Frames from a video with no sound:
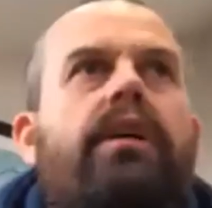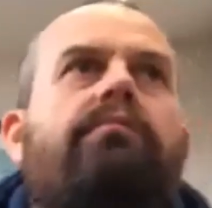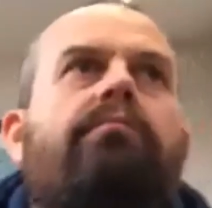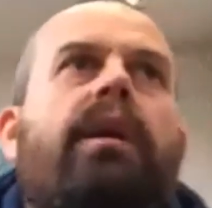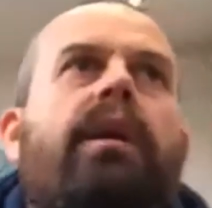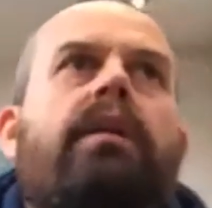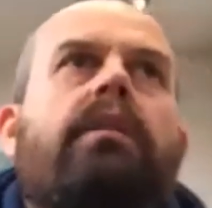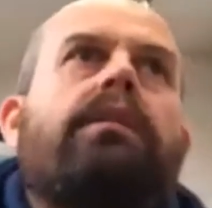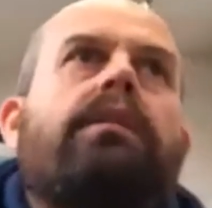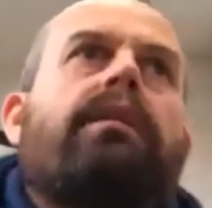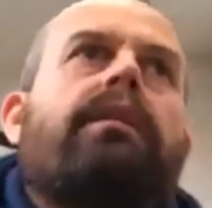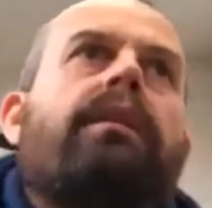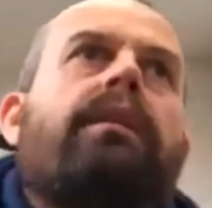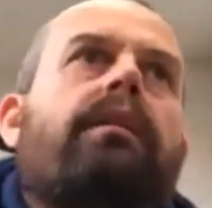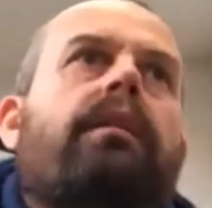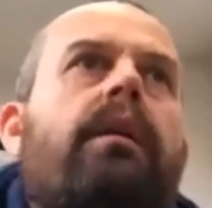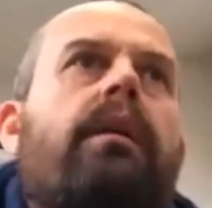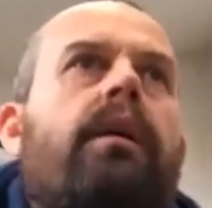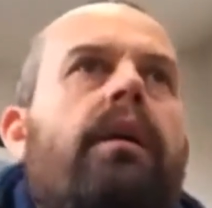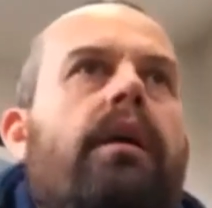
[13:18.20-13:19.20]
because I think
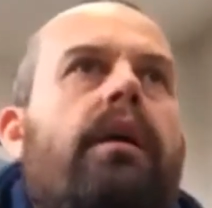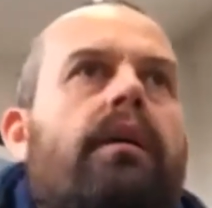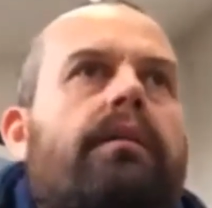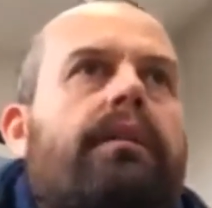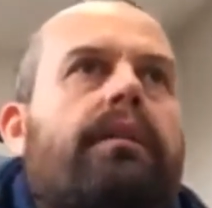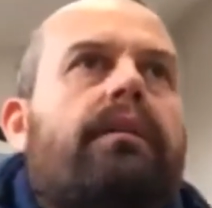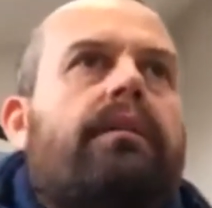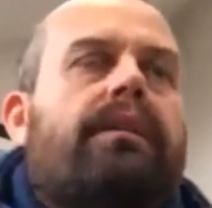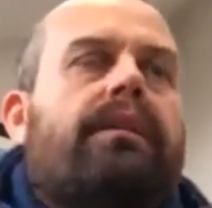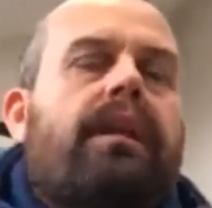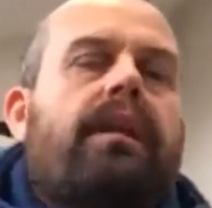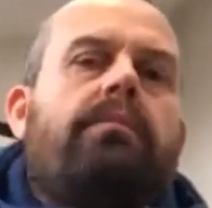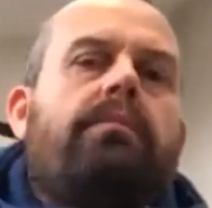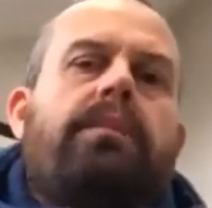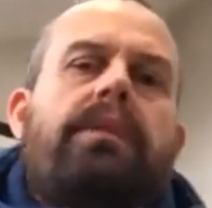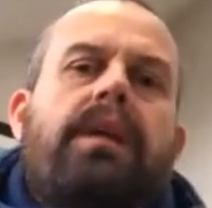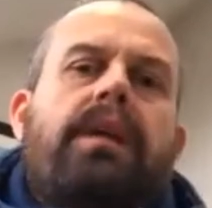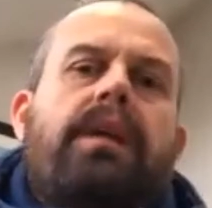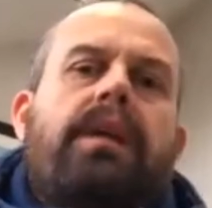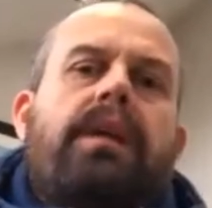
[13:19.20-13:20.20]
deep
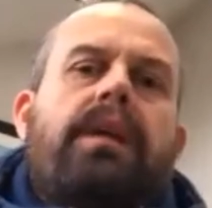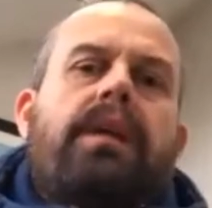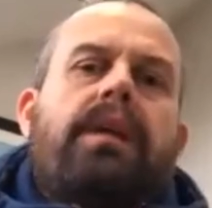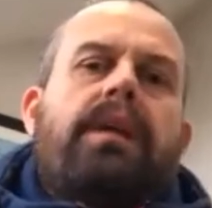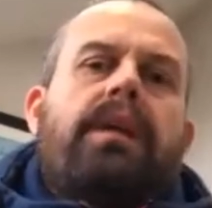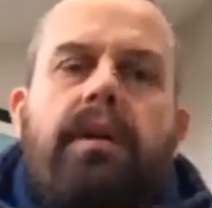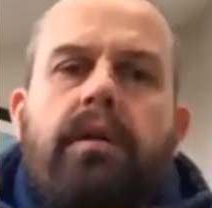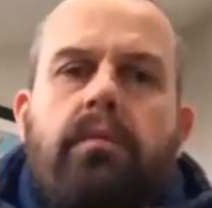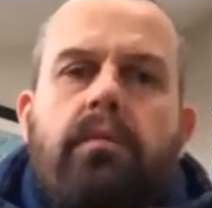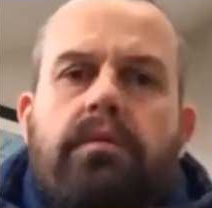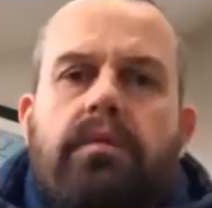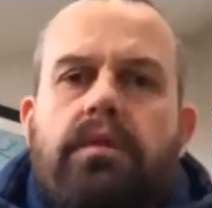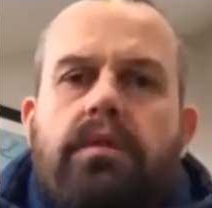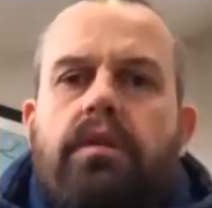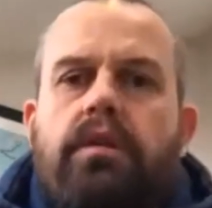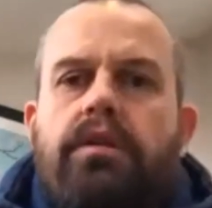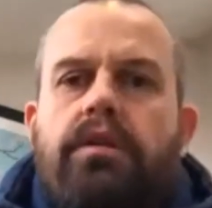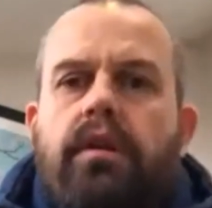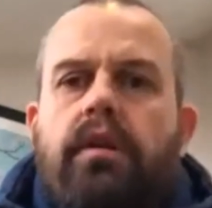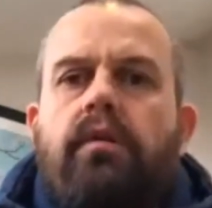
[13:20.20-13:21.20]
down everybody wants
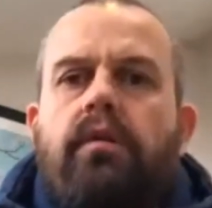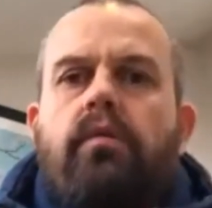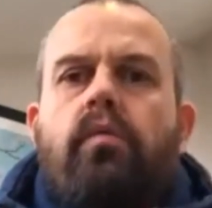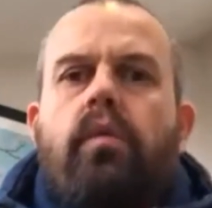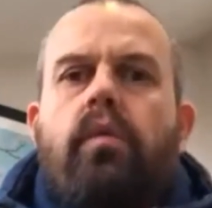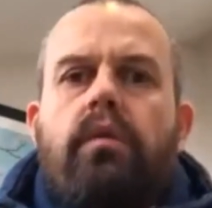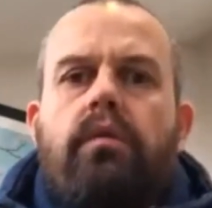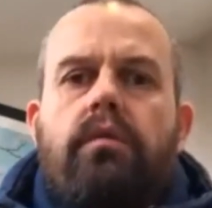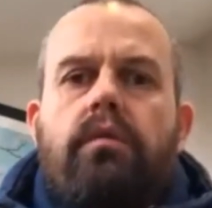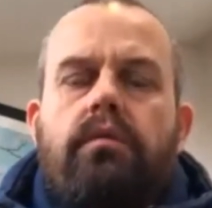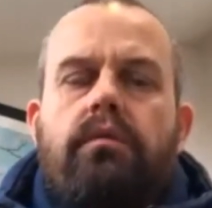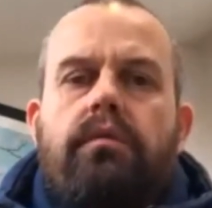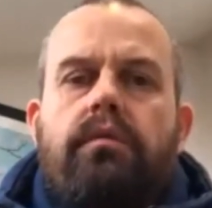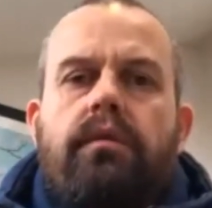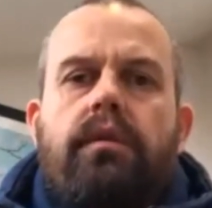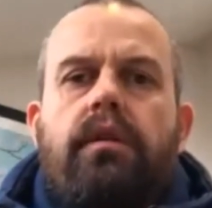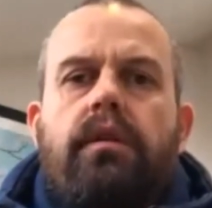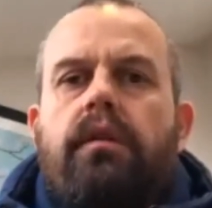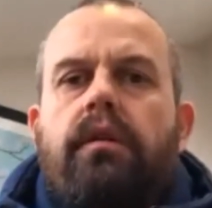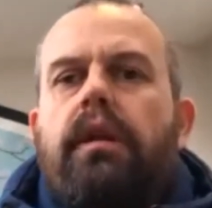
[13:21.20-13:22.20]
to do,
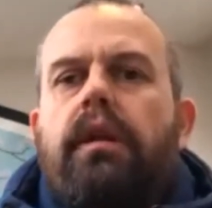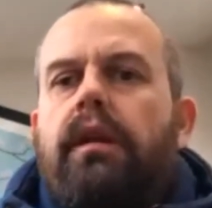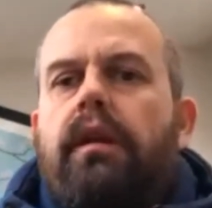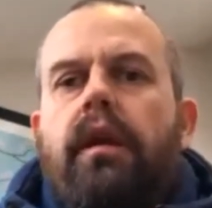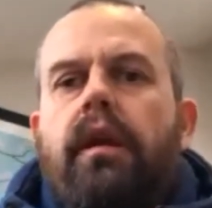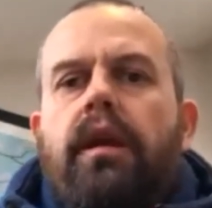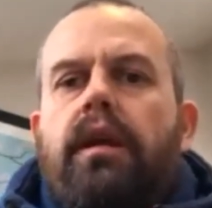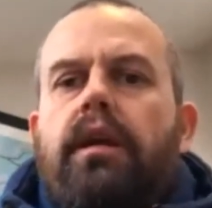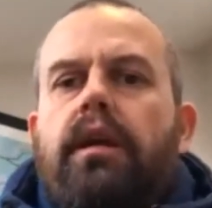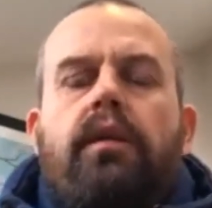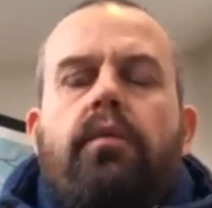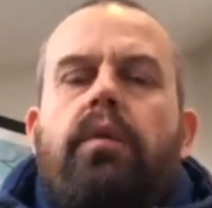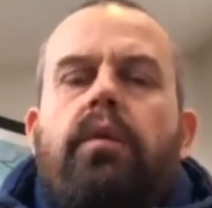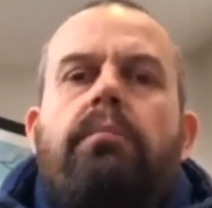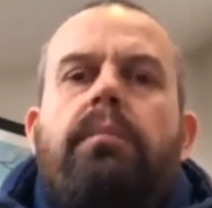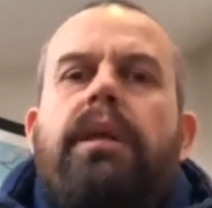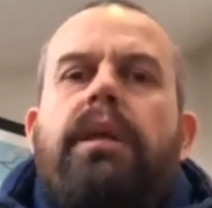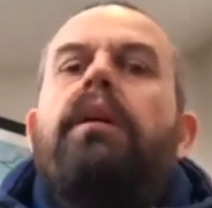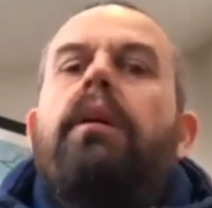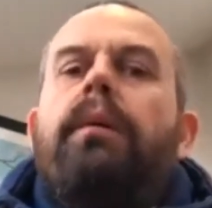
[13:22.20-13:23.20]
you know, you
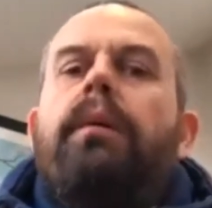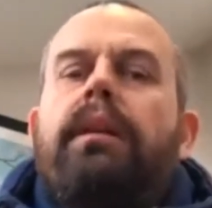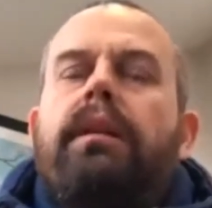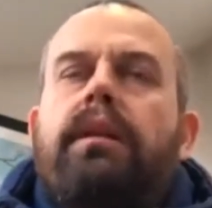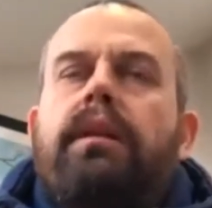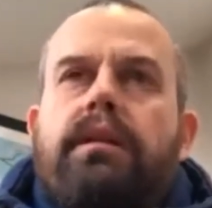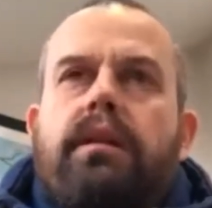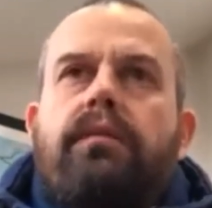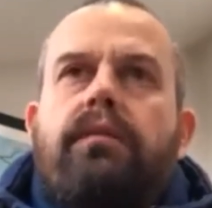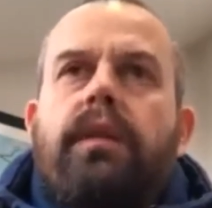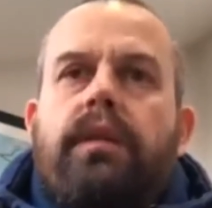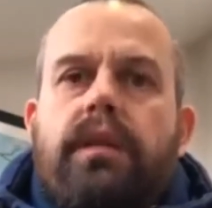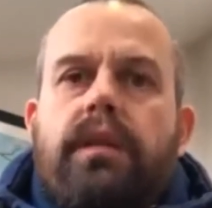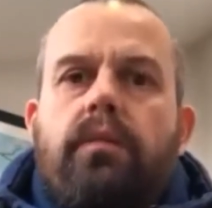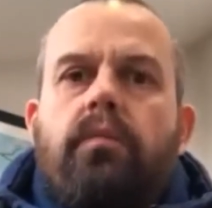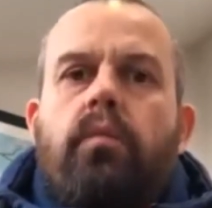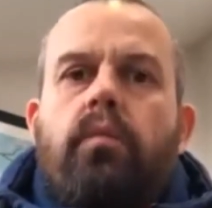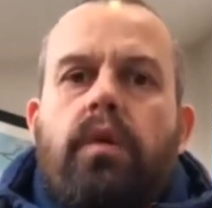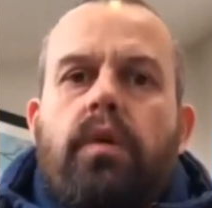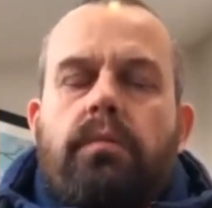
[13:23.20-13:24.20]
wouldn't be doing this if you
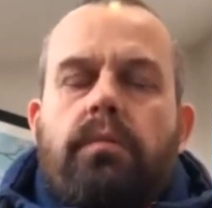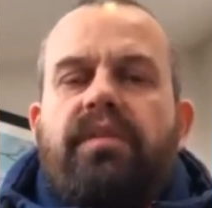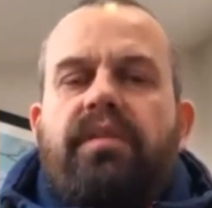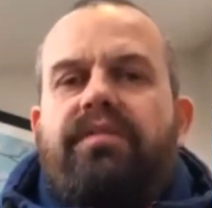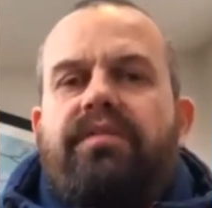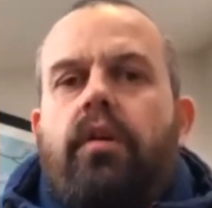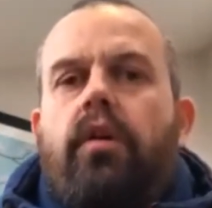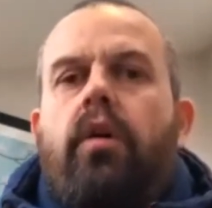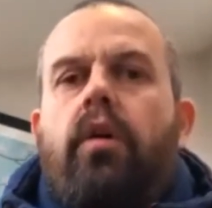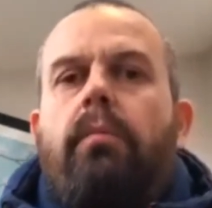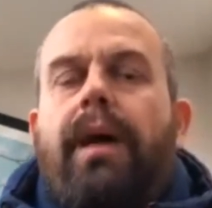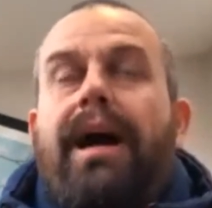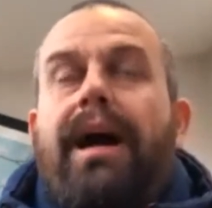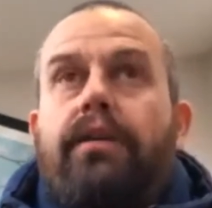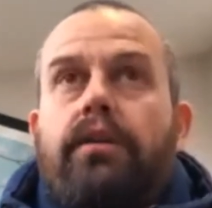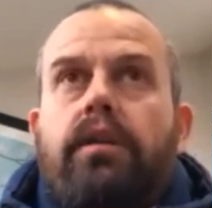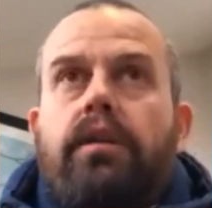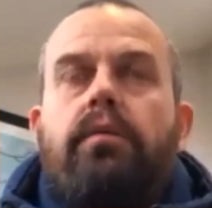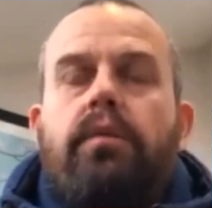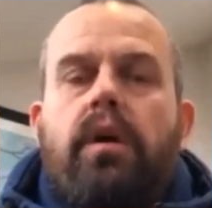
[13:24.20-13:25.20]
didn't want to perform
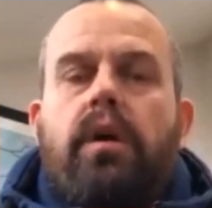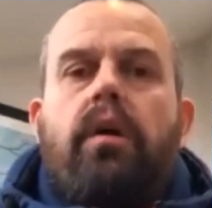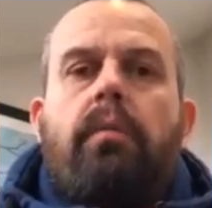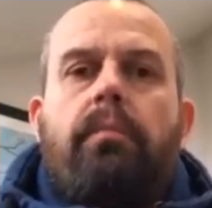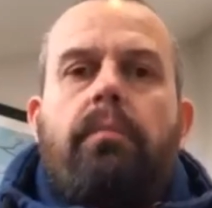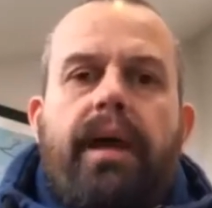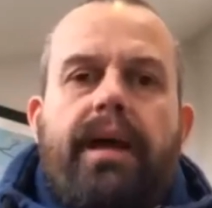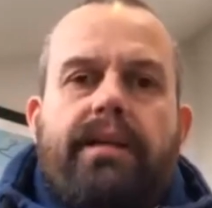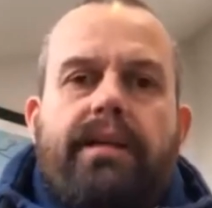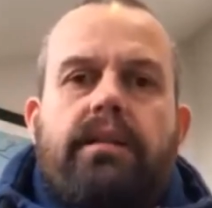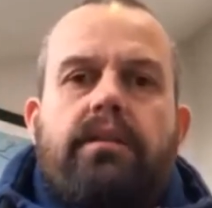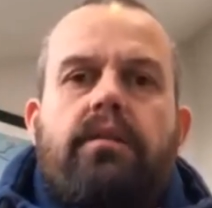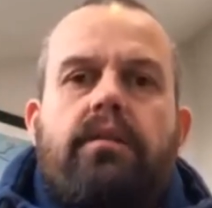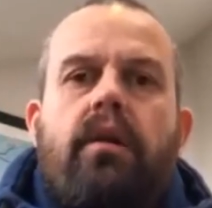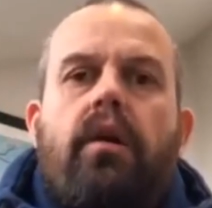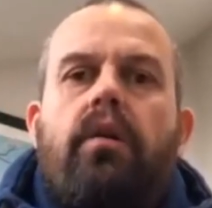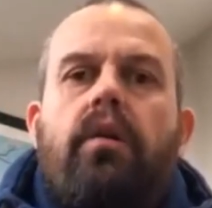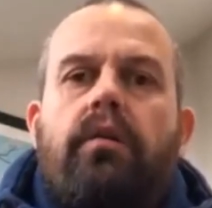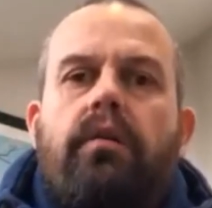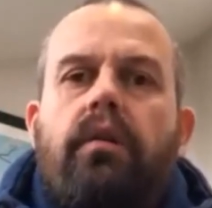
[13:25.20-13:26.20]
and do your best
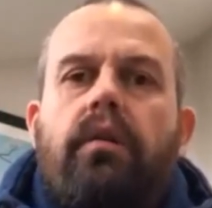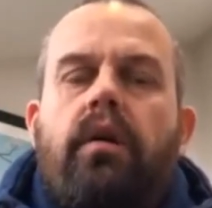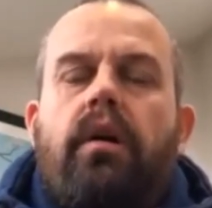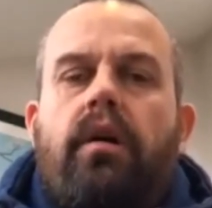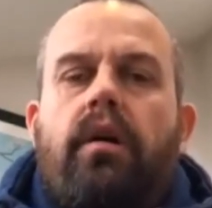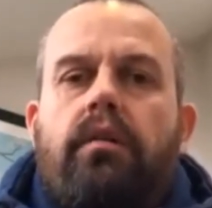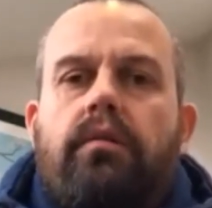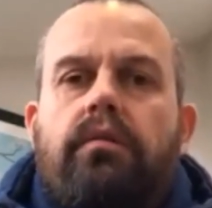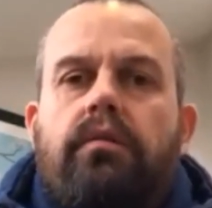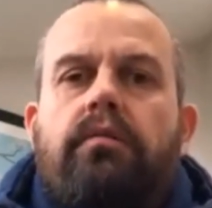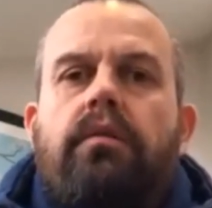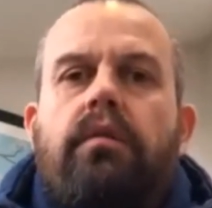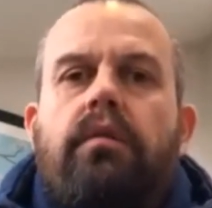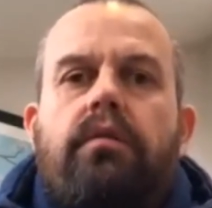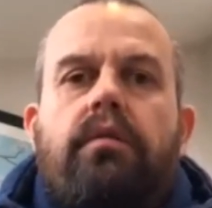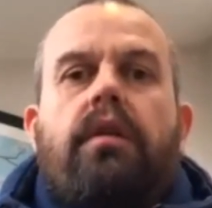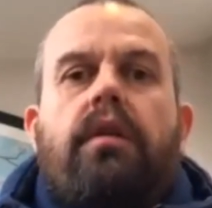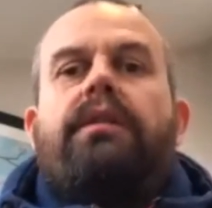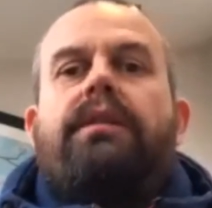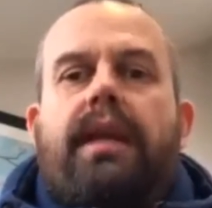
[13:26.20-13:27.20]
on
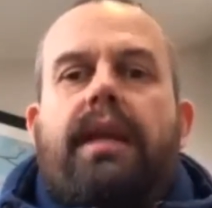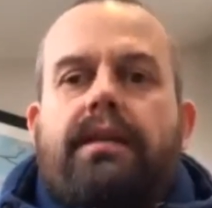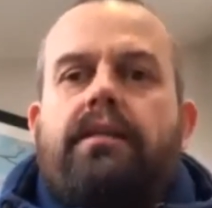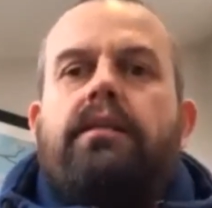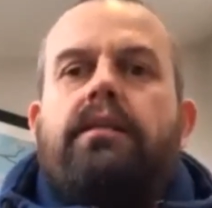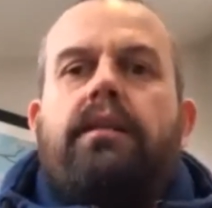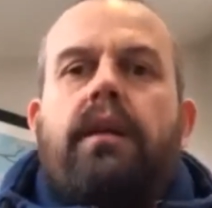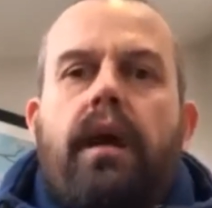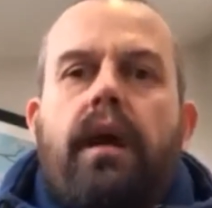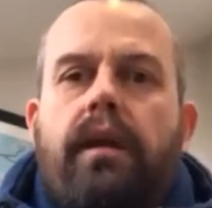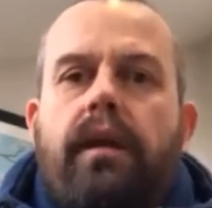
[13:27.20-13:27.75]
test day.